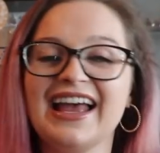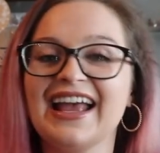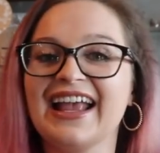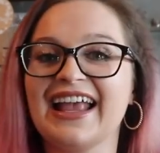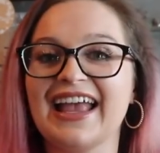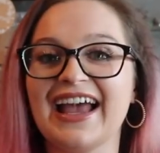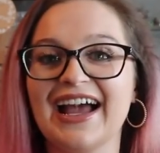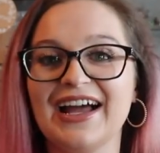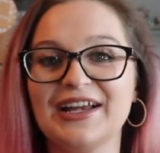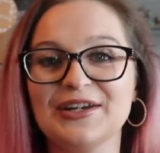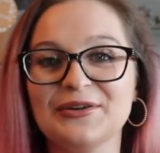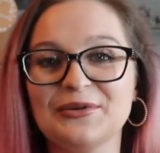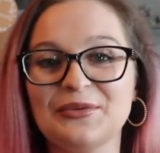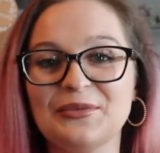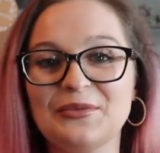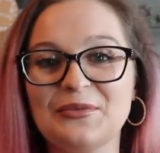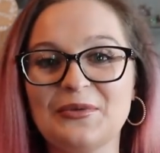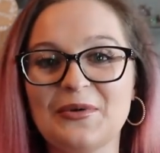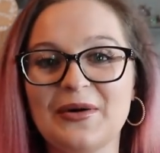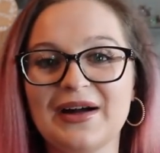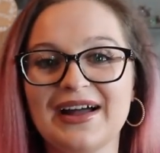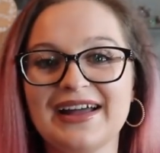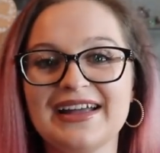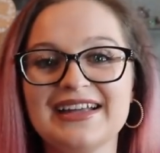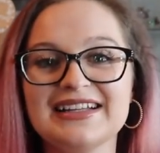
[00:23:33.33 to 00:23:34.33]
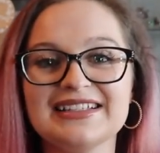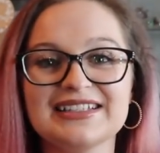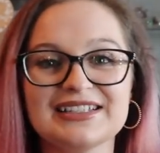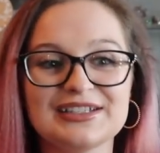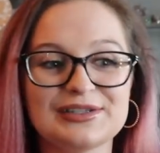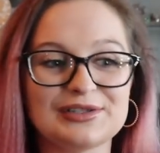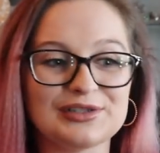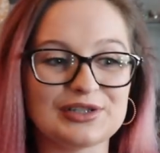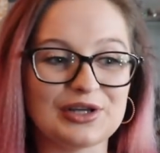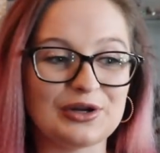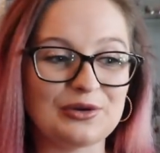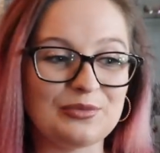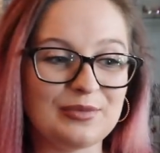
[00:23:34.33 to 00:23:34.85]
Cannot wait.
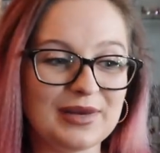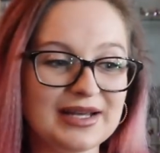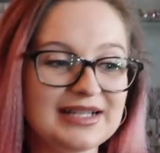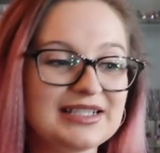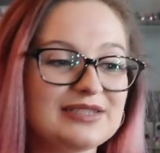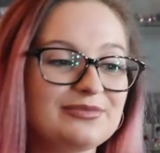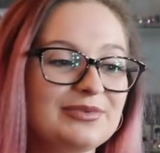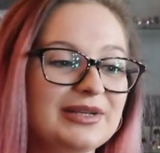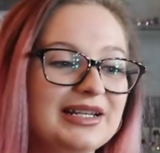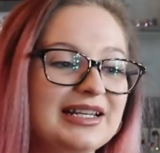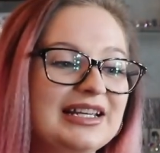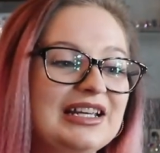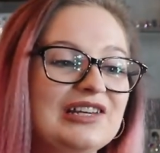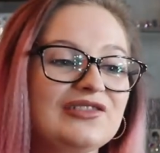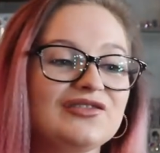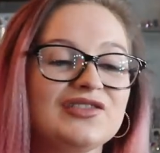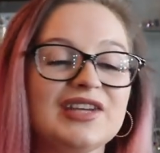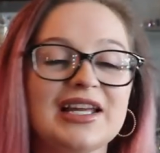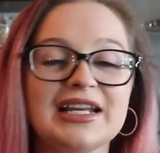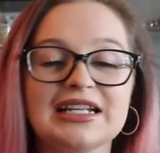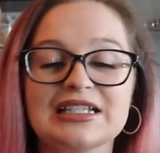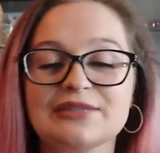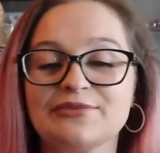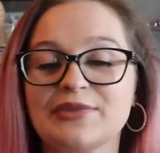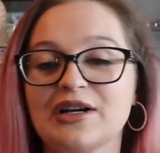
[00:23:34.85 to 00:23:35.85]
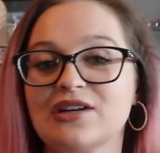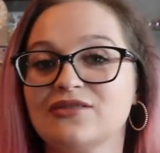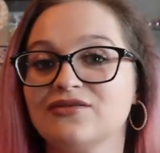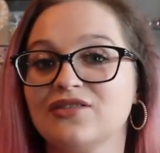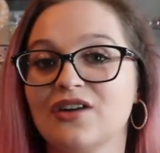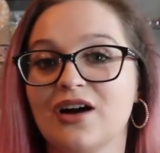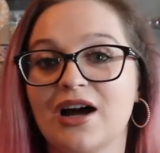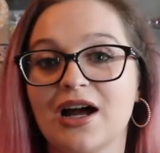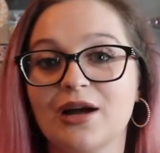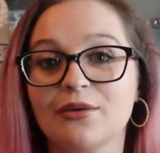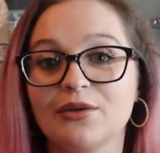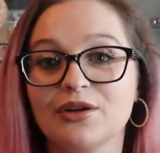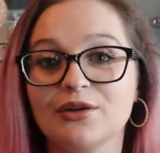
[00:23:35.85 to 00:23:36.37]
So best believe next month
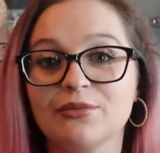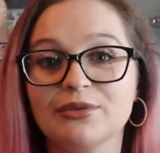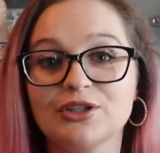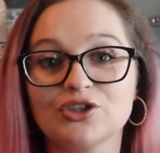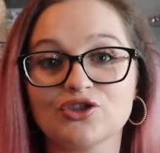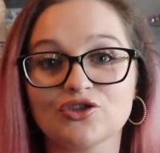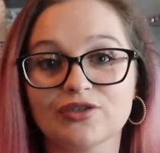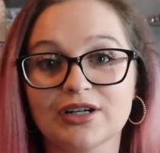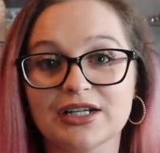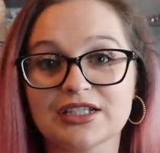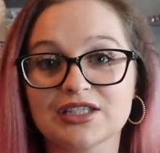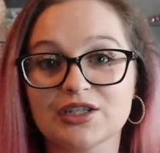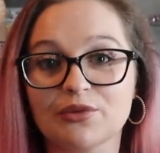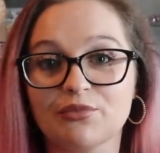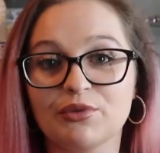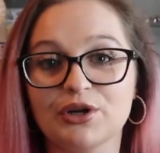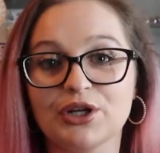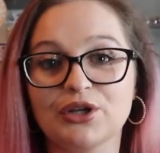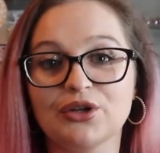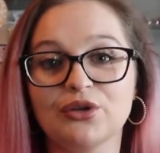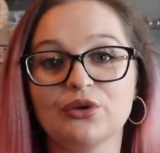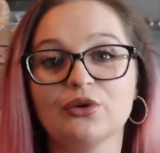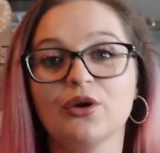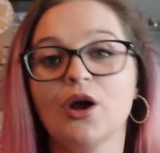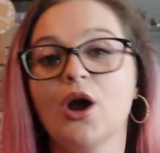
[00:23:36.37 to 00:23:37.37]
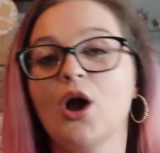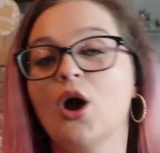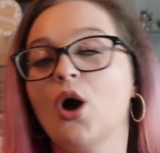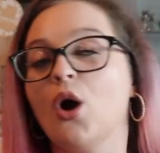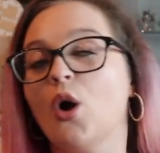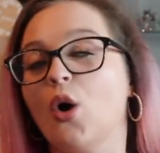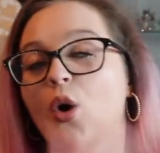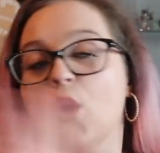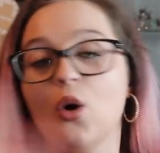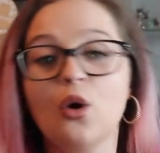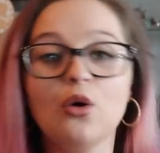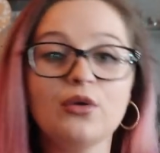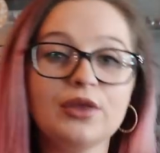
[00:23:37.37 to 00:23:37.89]
I'm going to be trying to bring you
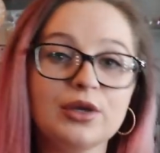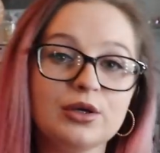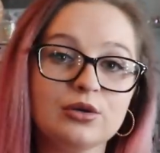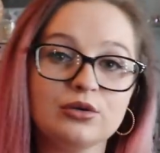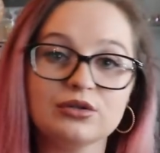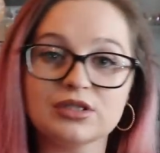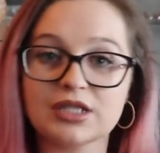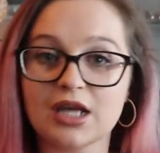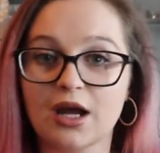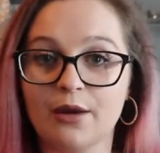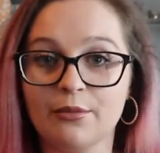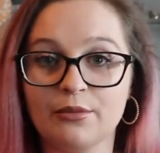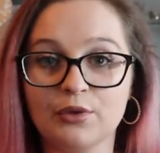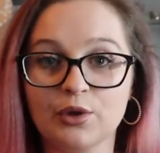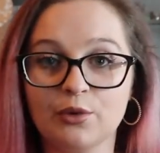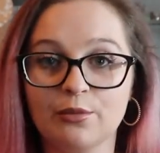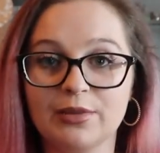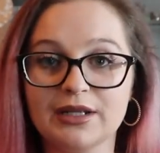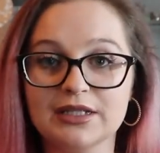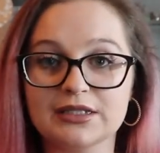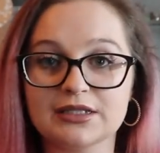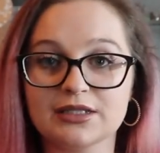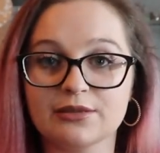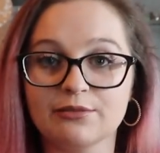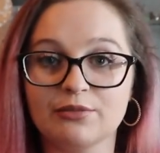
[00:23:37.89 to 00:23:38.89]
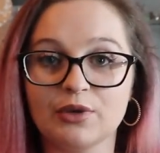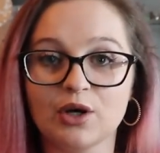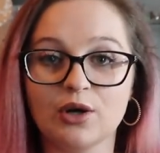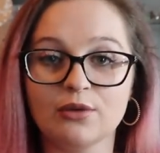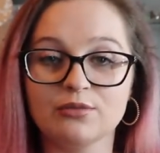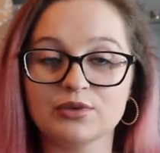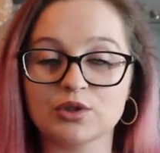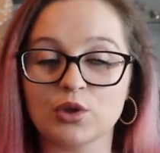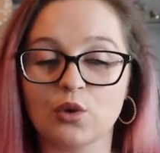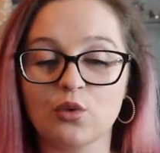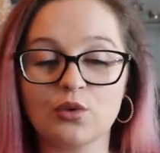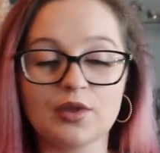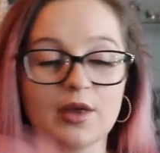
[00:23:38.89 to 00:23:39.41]
all the autumnal bits and
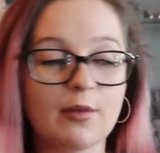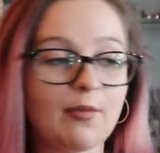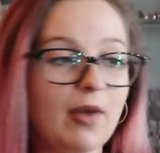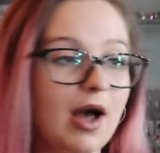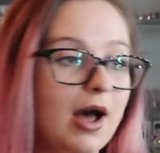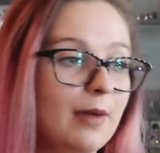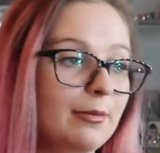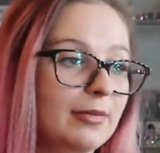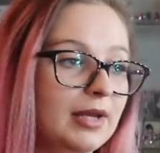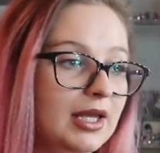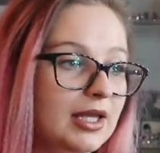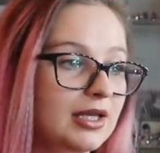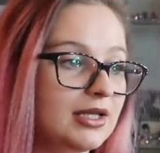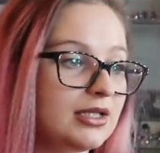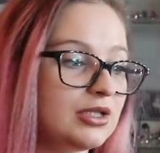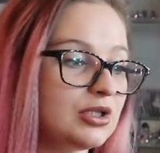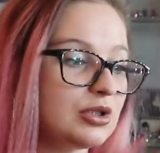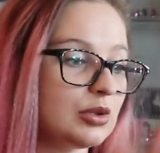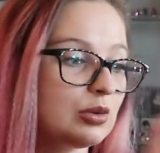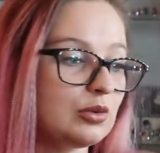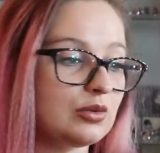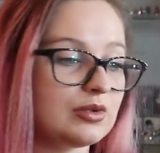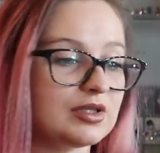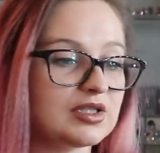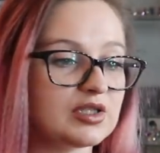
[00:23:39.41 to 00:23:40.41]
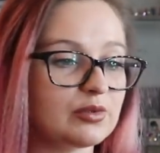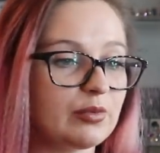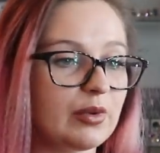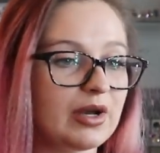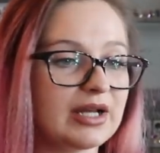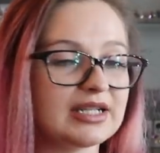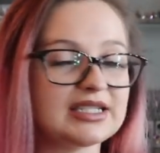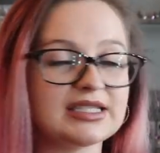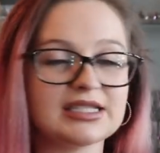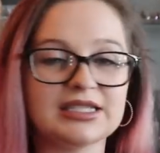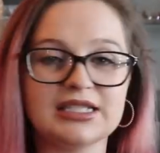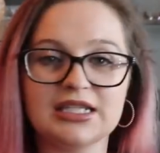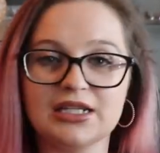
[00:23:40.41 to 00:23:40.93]
bobs, all the pumpkins, all the
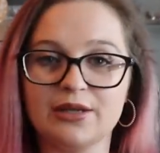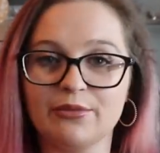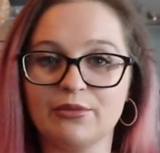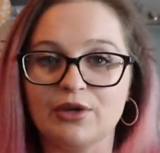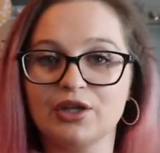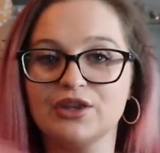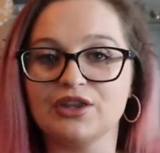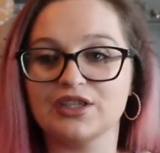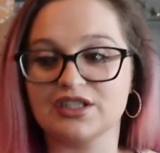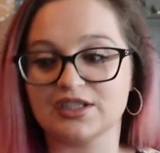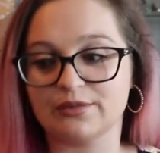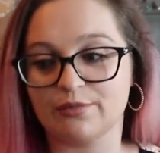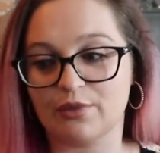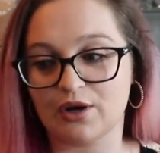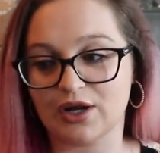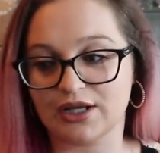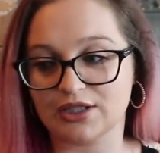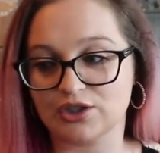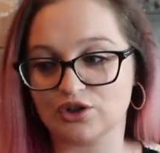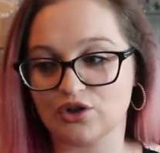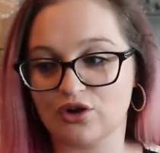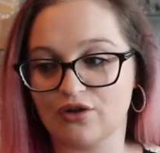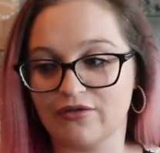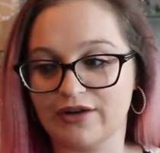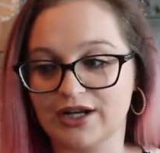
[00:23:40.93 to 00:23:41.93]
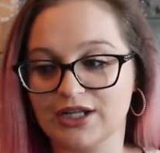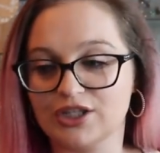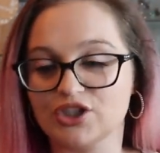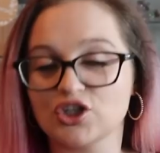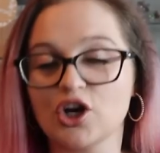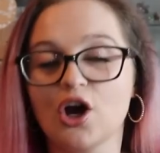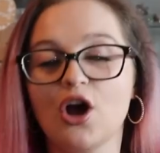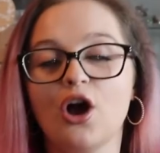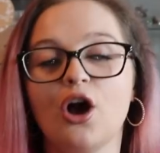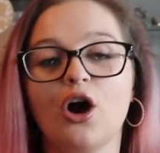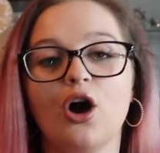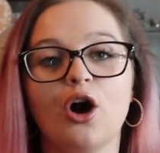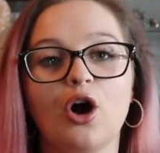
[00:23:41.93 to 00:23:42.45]
spiced cinnamon, the spiced orange.
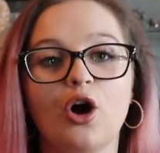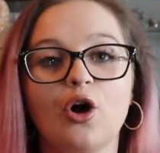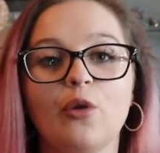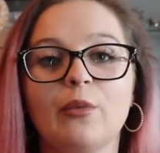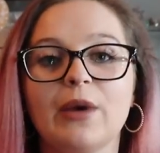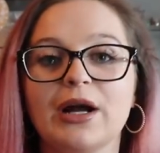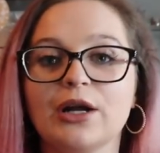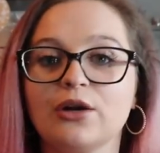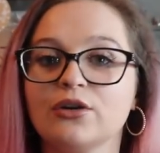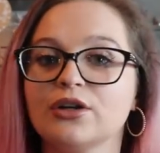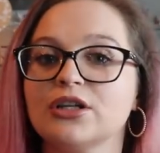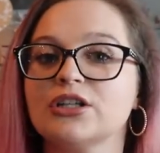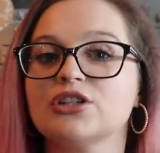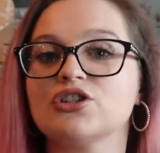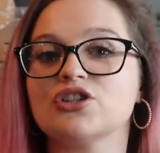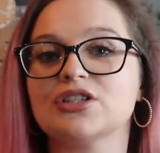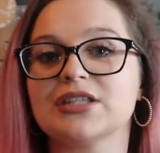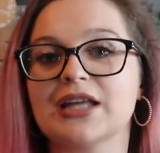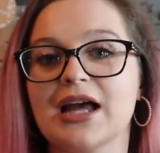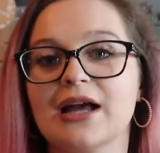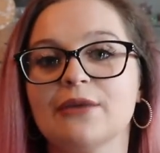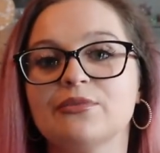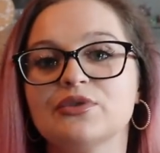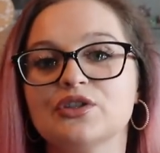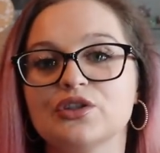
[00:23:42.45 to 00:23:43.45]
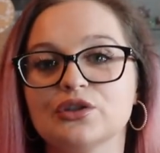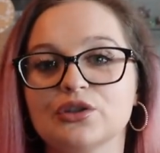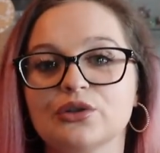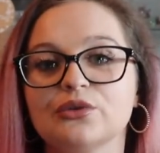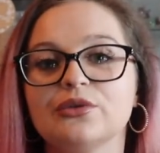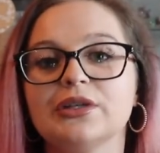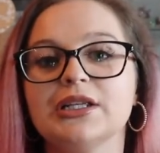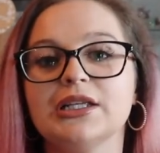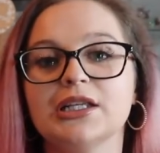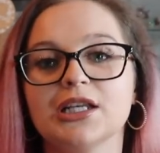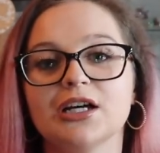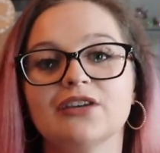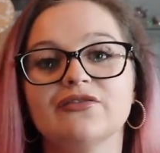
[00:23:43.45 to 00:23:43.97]
Oh my god, I just
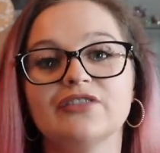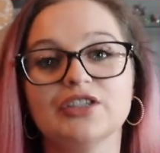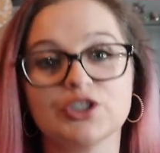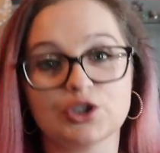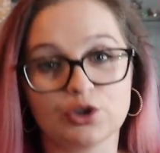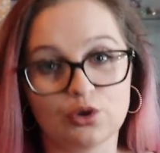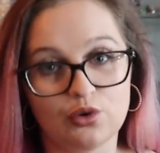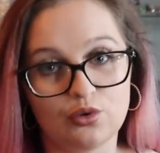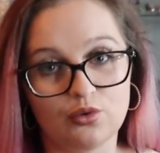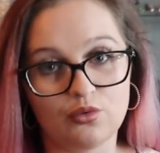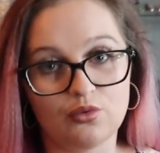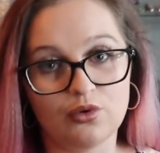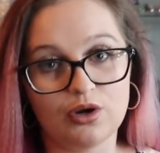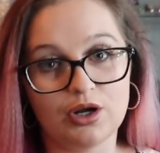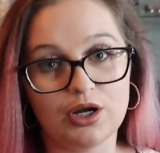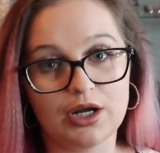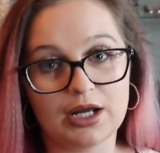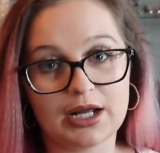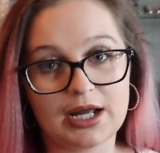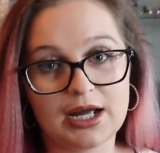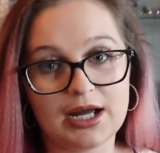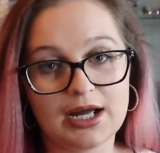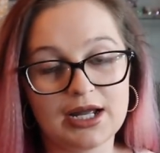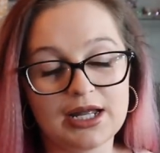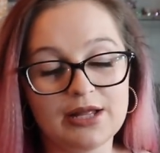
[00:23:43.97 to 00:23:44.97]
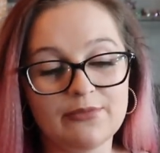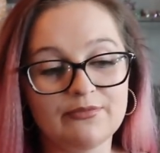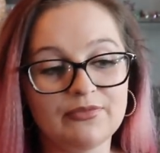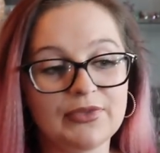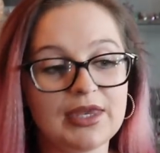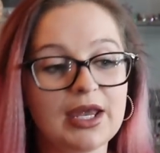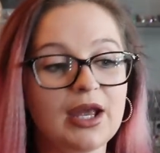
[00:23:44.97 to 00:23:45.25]
absolutely love it all, okay?